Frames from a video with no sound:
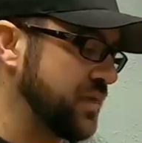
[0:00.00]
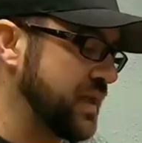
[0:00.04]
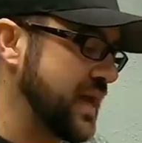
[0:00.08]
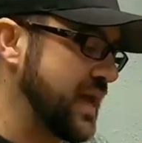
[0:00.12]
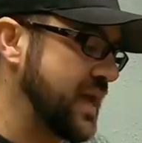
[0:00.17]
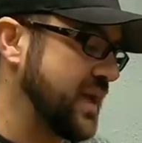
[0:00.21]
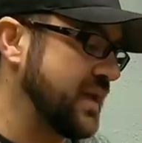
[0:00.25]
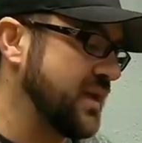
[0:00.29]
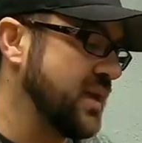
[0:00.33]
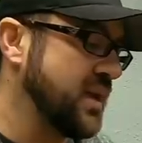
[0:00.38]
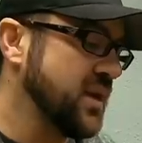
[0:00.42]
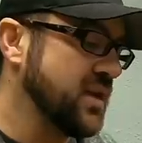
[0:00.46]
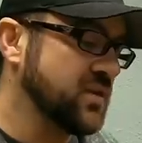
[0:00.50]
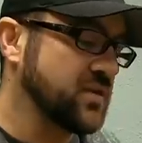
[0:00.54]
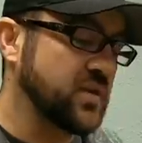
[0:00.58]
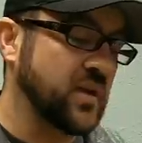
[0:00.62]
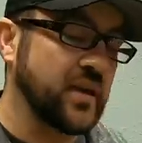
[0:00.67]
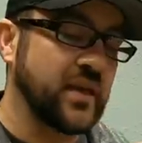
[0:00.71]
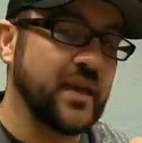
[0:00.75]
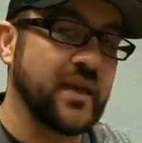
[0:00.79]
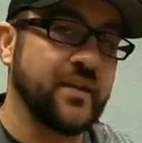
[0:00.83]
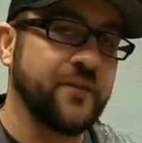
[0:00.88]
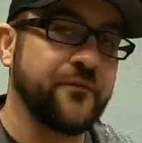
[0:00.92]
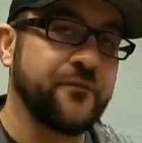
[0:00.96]
thing so
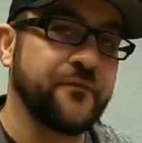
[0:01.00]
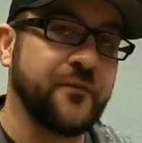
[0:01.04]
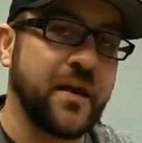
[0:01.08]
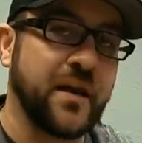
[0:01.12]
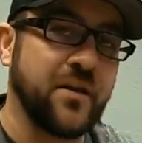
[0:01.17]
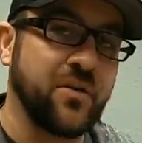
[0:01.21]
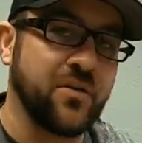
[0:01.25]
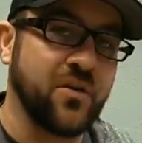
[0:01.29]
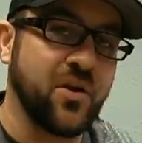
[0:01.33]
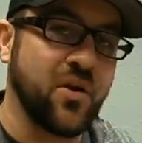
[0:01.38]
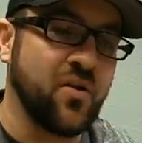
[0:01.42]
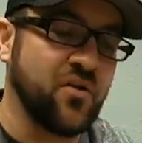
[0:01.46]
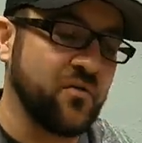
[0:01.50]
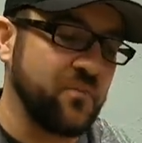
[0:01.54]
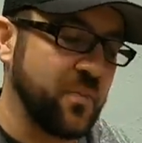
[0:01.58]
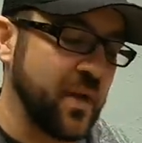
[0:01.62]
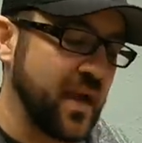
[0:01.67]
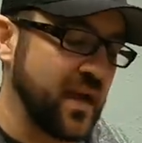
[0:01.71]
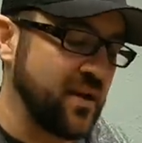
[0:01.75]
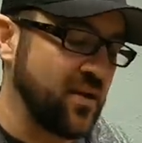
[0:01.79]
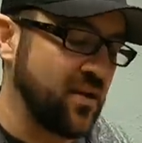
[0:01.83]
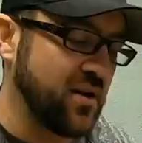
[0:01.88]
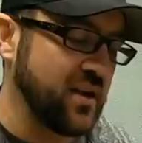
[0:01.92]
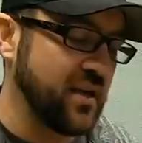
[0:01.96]
I can get a final coat of
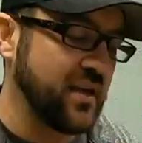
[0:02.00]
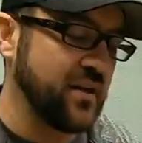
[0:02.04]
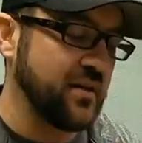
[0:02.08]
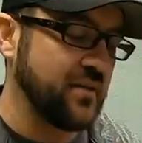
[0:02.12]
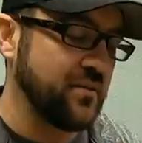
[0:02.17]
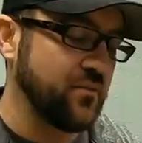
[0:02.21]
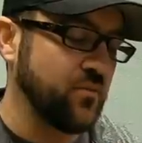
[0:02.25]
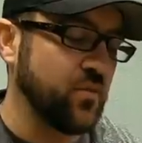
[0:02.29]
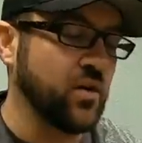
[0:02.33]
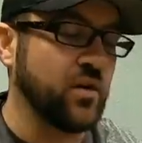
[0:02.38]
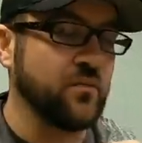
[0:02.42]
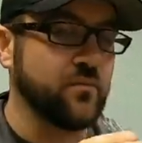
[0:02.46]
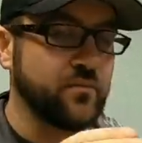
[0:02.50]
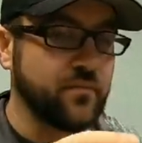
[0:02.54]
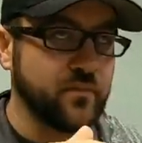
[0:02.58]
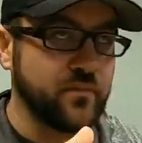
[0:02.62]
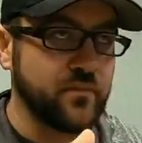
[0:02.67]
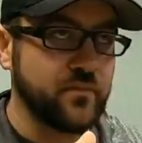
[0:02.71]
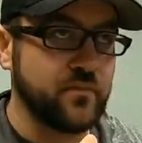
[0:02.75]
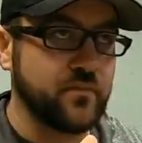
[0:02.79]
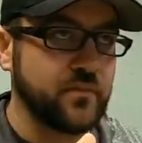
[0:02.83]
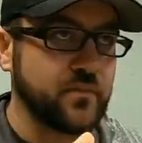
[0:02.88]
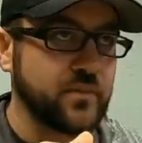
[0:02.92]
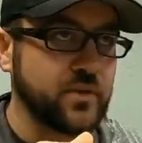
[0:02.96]
paint on it. Well,
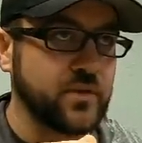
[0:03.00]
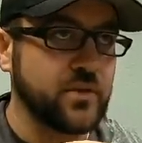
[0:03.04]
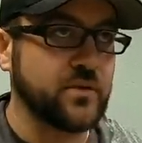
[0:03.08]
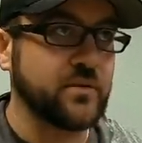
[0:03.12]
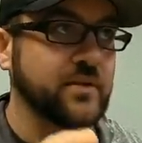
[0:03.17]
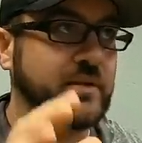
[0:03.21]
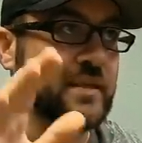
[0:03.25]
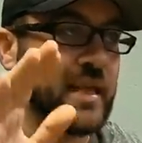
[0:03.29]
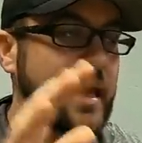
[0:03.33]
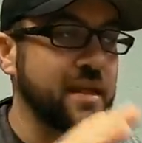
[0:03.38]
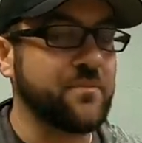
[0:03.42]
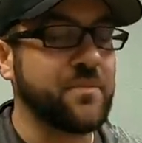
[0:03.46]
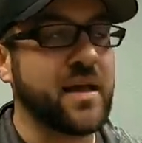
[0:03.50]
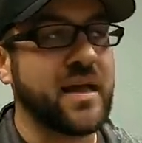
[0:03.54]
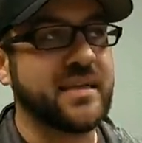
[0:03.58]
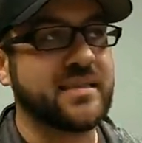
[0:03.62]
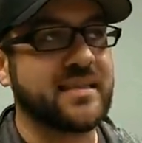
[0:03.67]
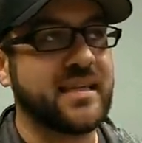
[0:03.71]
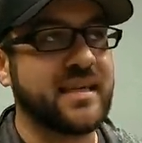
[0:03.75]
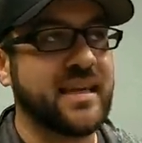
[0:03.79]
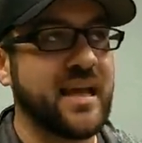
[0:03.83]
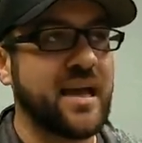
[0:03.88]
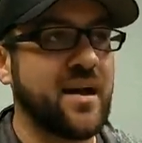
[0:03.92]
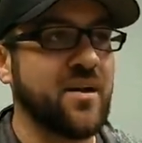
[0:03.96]

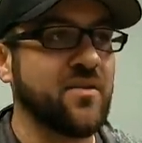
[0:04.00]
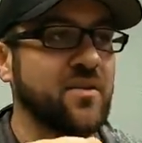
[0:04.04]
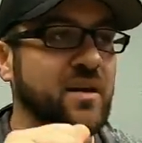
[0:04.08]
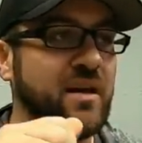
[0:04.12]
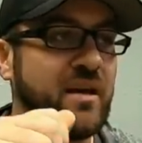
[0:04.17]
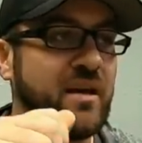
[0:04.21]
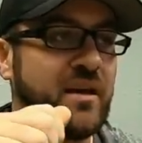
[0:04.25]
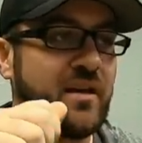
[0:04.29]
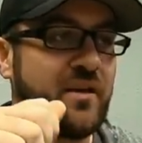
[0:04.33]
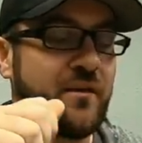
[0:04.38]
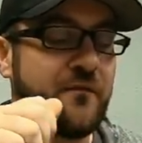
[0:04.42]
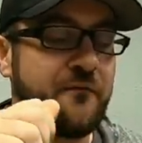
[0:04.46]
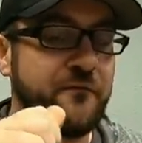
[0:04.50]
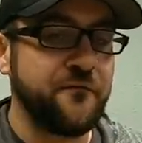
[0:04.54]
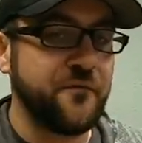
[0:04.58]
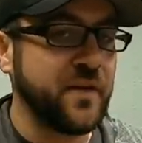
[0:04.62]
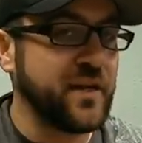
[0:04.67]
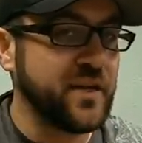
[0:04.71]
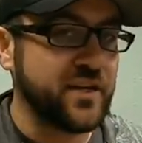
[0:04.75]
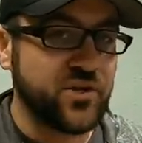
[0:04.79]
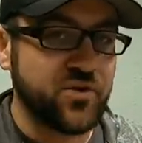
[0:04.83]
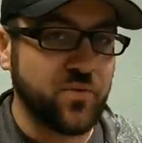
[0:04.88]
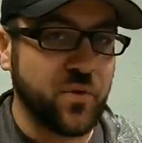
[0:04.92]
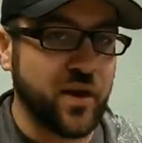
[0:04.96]
sandblast it down,
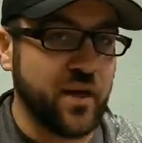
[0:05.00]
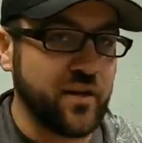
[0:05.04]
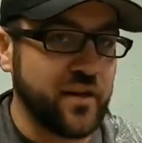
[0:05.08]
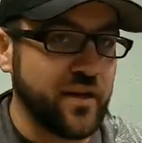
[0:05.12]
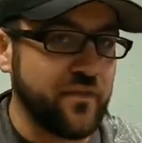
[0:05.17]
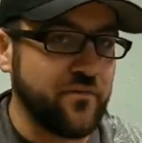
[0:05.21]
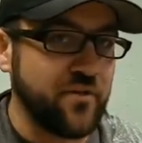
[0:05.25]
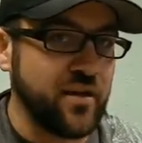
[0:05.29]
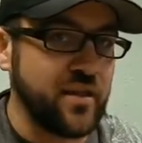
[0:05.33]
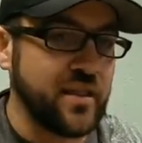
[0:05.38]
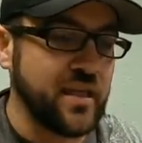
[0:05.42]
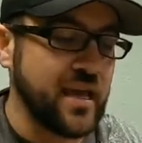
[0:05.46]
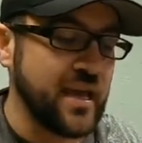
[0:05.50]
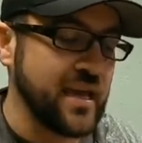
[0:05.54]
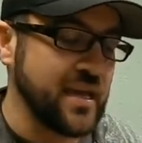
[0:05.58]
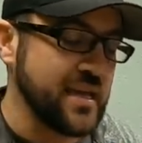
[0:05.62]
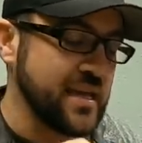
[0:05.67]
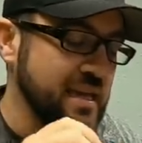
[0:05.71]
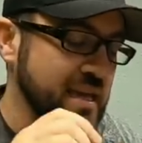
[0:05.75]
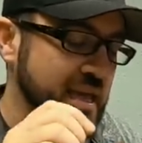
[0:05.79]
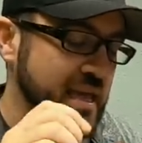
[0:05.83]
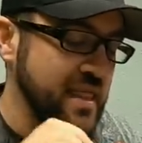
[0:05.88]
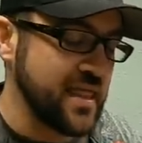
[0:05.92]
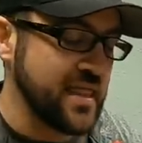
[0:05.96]
finish weld everything,
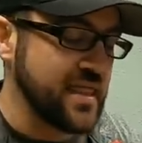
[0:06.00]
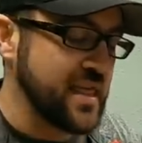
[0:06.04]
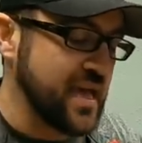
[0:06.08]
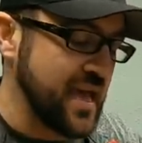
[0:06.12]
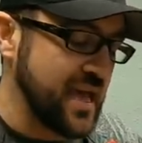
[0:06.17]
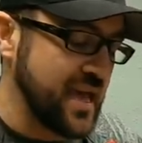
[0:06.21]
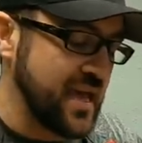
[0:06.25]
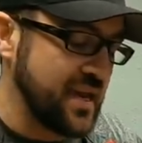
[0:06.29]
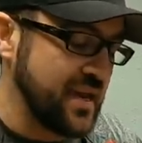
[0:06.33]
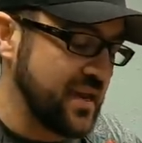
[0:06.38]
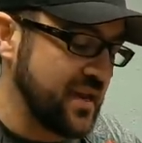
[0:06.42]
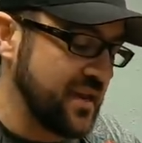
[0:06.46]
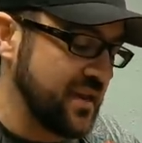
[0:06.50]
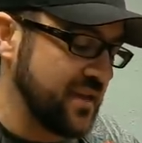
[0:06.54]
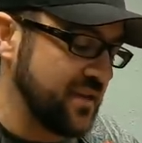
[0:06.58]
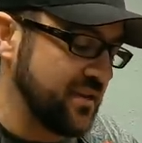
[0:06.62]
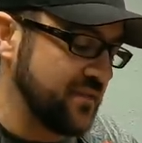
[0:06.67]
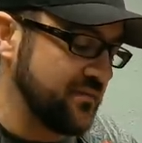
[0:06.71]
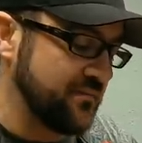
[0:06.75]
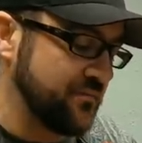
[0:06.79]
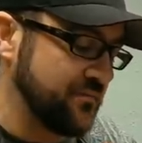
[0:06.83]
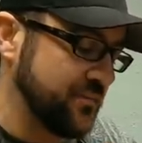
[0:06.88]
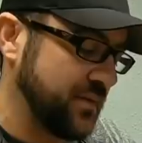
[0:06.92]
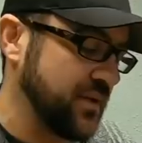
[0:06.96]
and then,
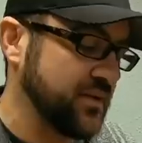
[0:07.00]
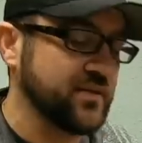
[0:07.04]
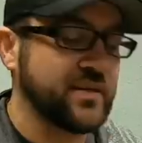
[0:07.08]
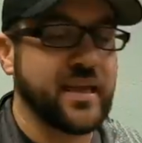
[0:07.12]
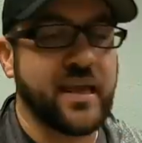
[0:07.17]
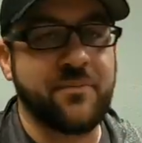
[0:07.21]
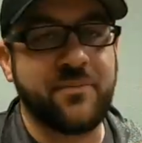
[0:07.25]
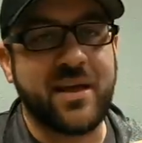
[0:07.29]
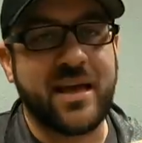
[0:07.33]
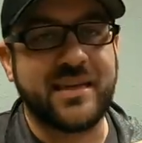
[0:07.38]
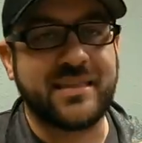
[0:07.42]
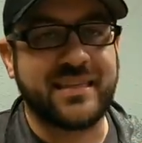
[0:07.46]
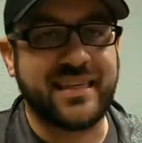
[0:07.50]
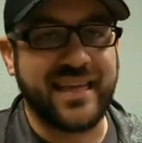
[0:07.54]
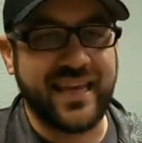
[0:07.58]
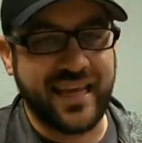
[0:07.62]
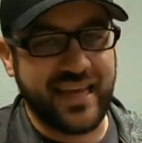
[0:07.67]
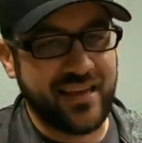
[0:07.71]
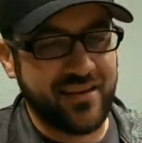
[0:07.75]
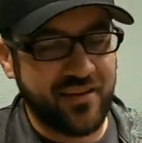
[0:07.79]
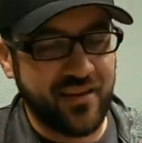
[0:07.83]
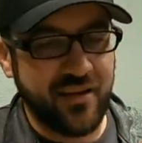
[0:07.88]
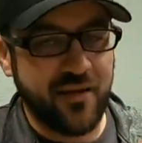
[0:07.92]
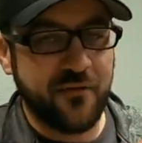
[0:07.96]
you know, sandblast
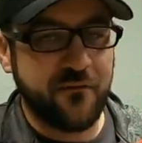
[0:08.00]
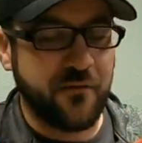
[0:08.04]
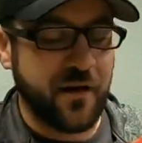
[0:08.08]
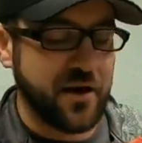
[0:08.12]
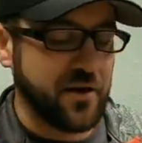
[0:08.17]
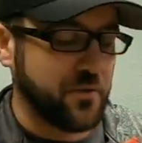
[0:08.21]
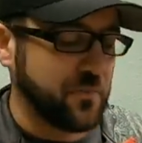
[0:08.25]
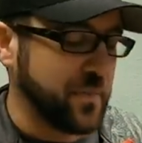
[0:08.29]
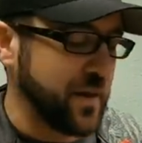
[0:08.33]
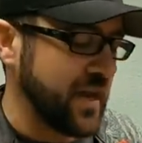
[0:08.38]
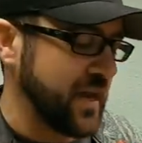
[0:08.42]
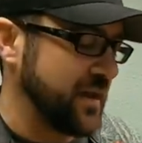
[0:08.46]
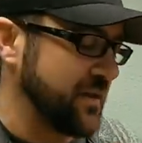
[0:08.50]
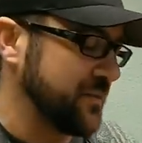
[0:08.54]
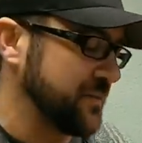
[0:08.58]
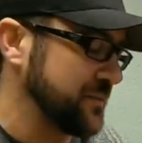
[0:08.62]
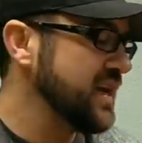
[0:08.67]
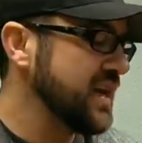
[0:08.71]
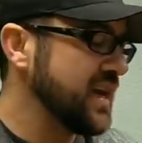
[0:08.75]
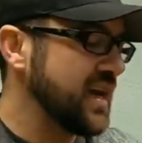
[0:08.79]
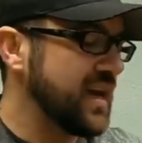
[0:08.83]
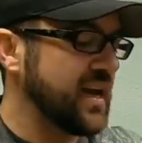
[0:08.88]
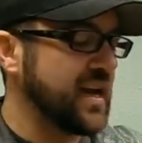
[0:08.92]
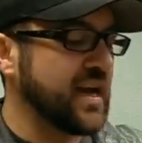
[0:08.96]
again, final paint.
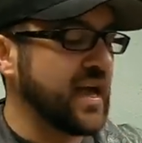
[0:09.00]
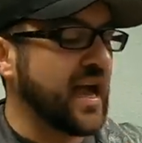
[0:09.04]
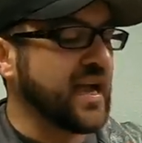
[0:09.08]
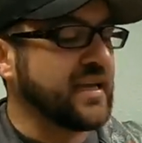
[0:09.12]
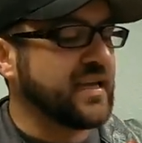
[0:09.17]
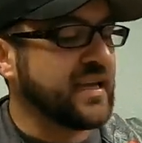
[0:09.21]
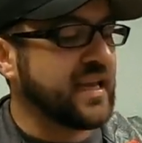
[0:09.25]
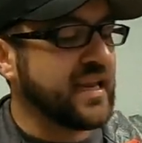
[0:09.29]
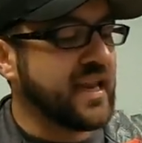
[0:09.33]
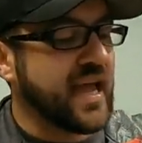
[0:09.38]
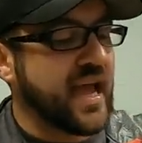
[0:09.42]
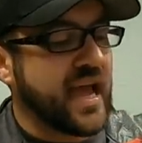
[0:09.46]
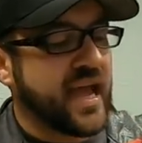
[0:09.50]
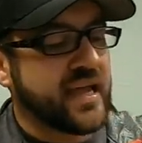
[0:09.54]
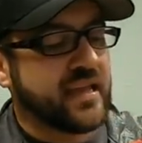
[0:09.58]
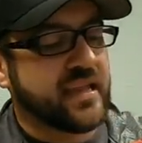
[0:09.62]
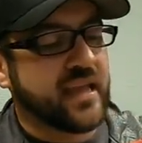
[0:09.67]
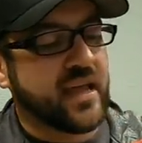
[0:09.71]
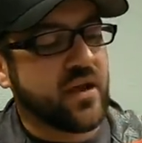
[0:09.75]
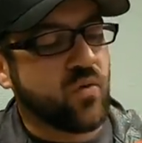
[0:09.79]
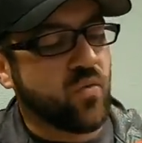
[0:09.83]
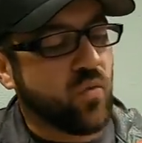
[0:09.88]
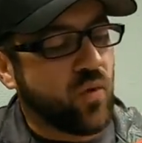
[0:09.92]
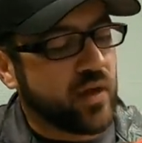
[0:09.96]
I did add
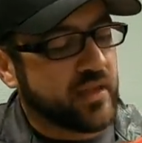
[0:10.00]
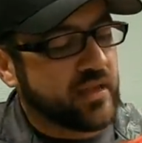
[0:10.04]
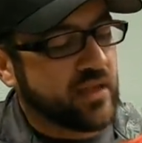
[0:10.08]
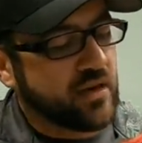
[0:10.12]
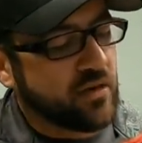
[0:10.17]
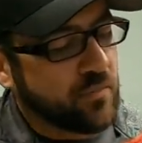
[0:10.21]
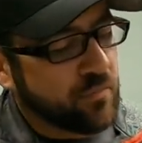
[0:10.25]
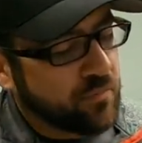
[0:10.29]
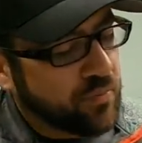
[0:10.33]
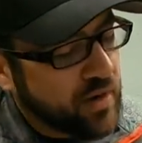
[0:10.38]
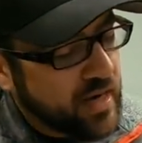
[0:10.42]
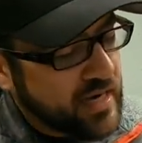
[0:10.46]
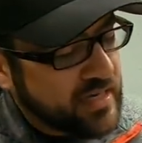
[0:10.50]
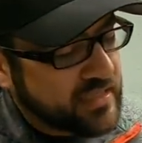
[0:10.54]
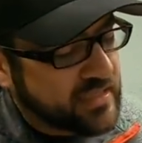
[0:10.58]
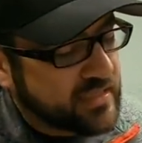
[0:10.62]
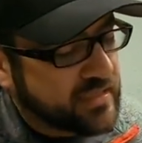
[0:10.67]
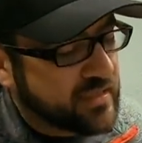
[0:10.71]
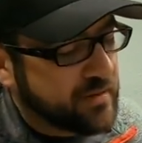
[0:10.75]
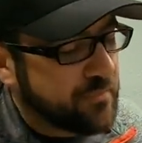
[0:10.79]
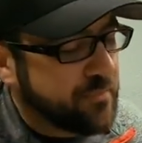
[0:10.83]
like one little brace